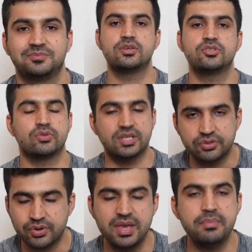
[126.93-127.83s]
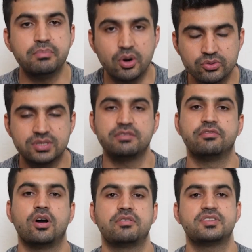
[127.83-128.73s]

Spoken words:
So the 3 most evolved